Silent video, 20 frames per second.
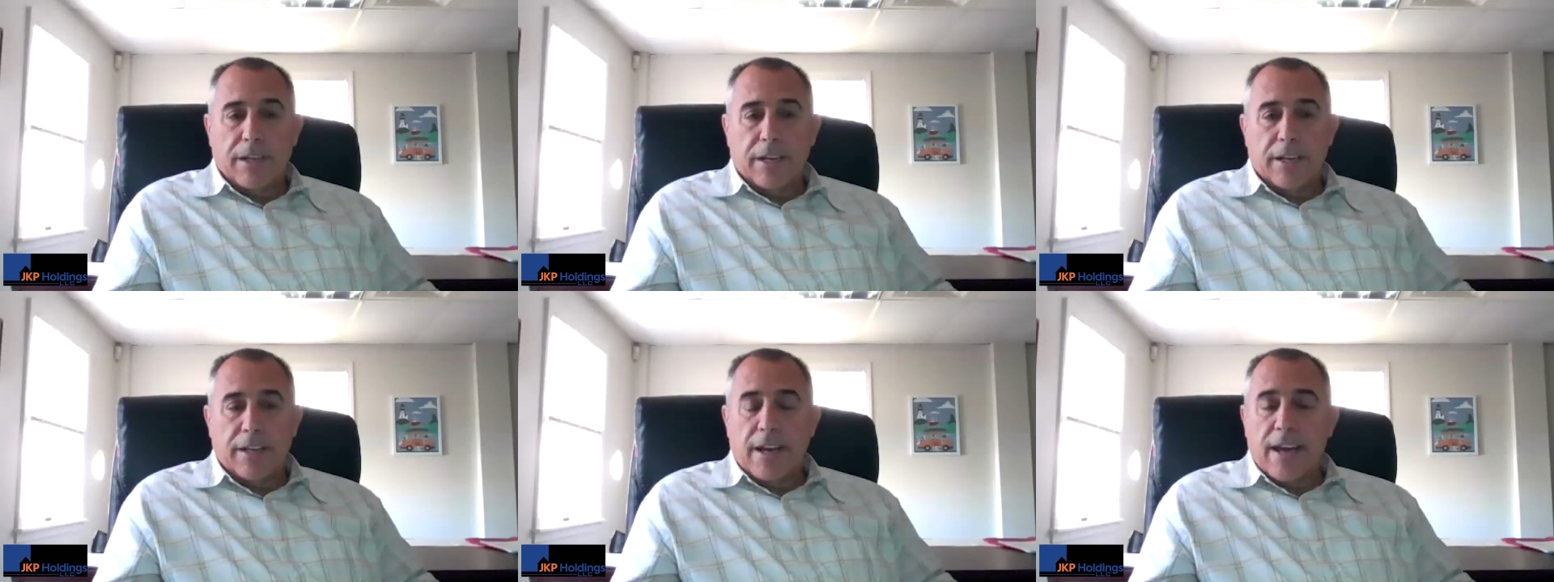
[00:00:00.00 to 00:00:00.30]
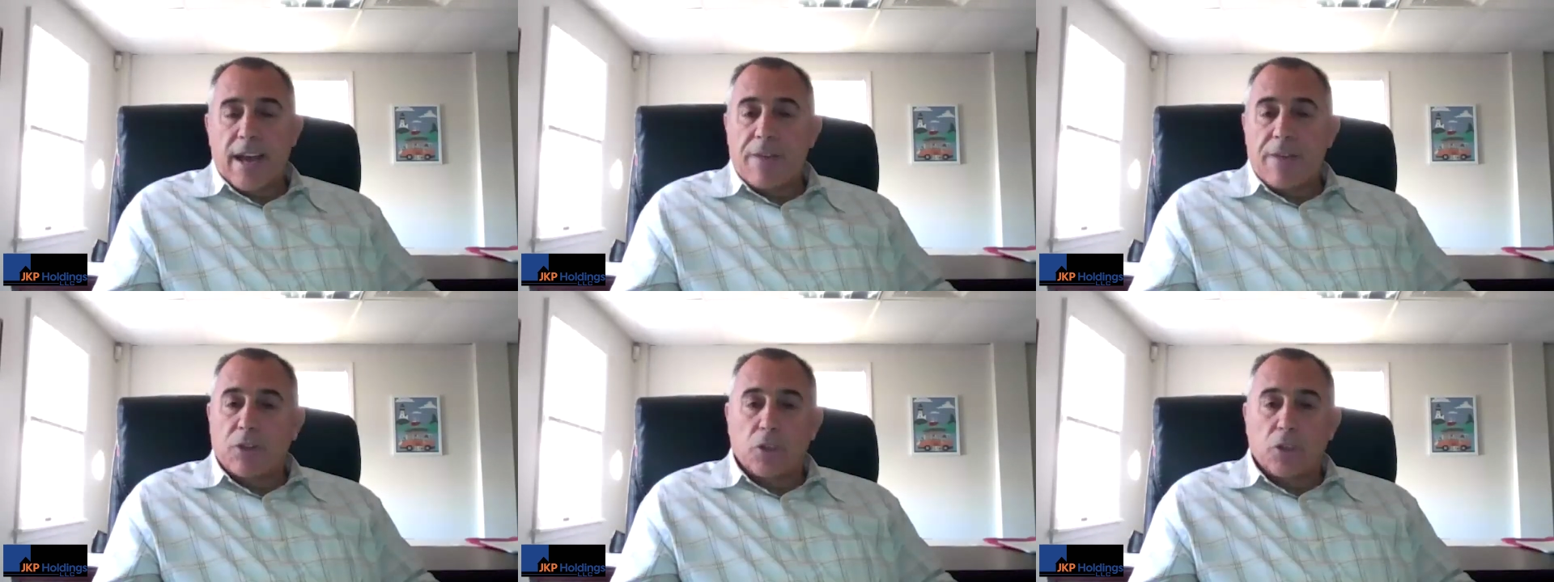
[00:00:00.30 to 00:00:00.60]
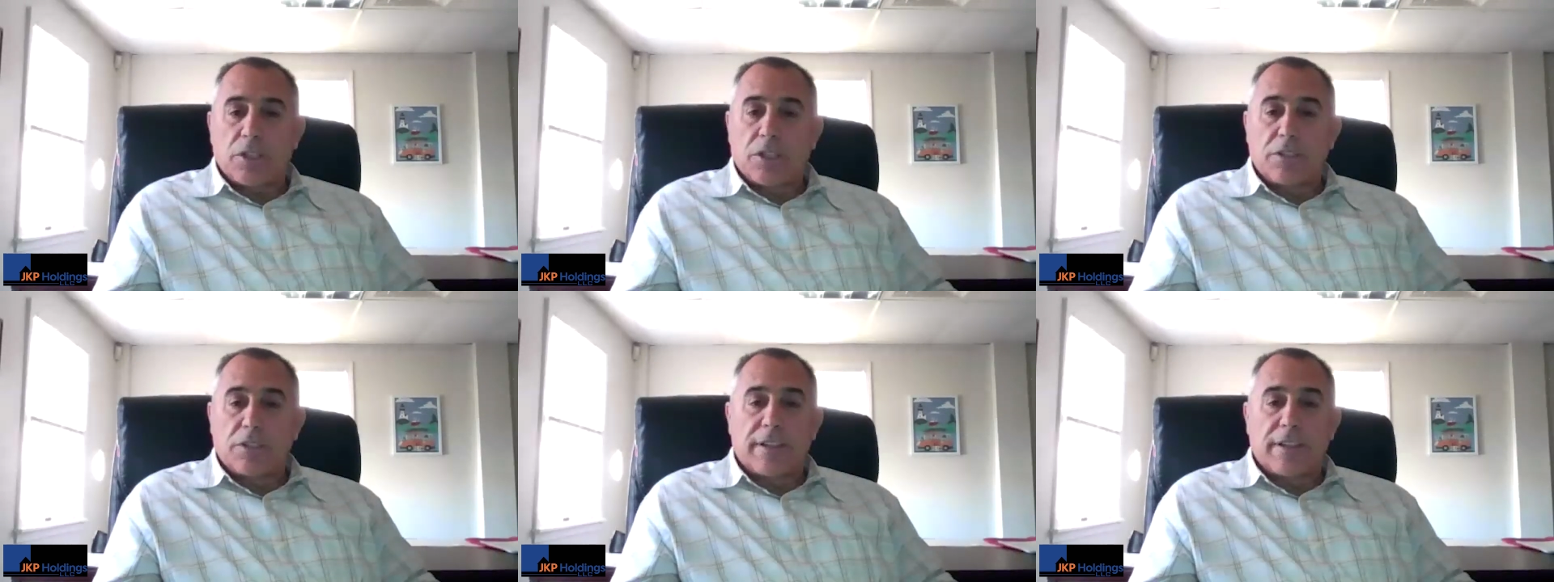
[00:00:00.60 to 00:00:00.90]
haven't
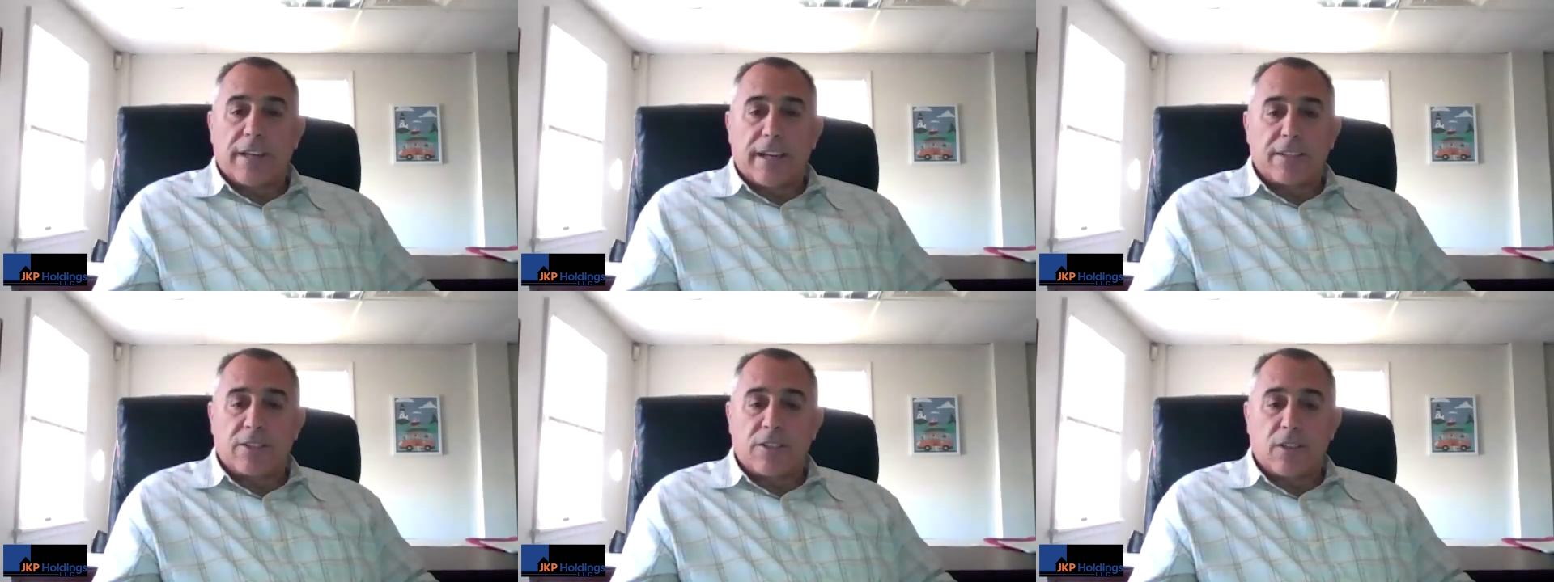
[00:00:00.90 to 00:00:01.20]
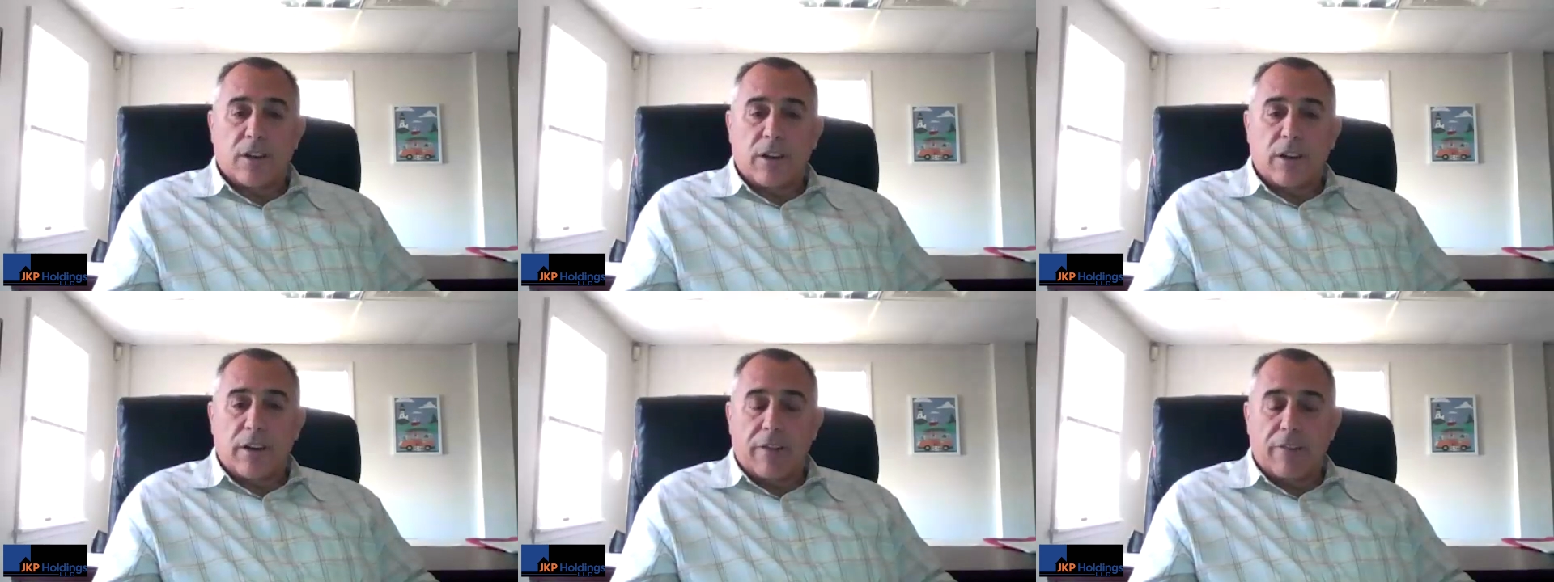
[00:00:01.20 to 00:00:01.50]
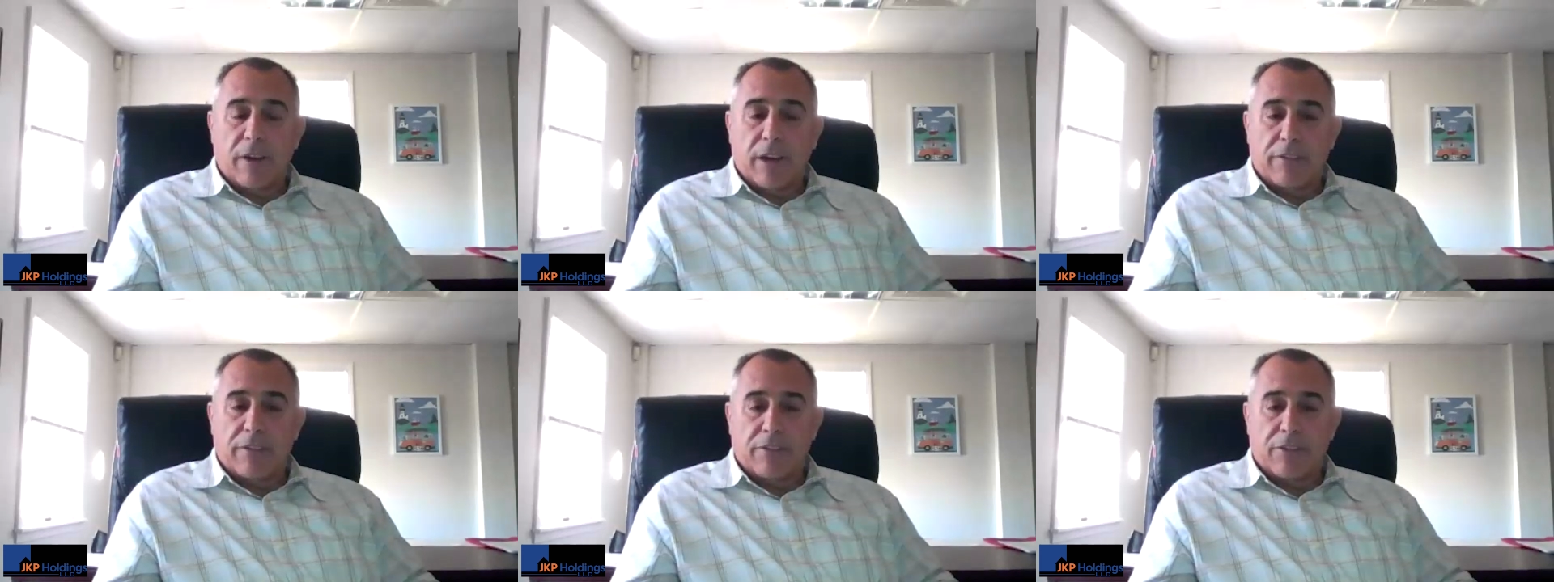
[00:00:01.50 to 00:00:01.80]
looked into that, so
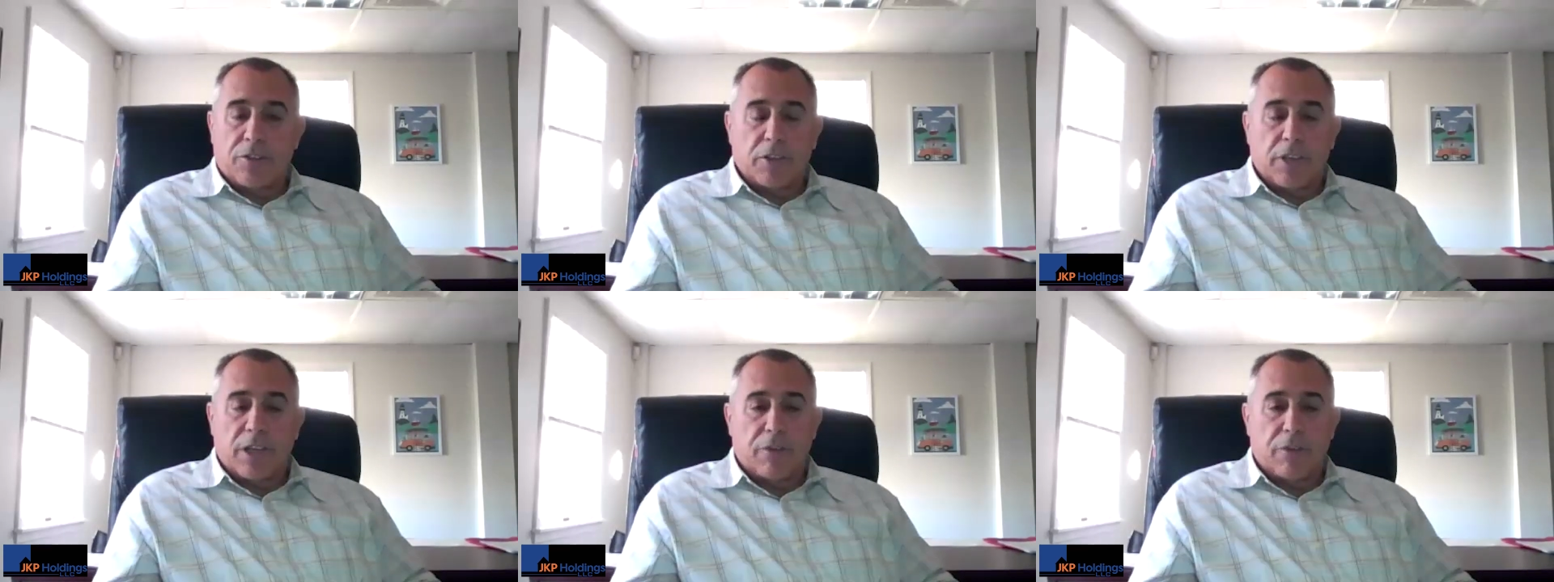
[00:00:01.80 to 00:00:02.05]
I couldn't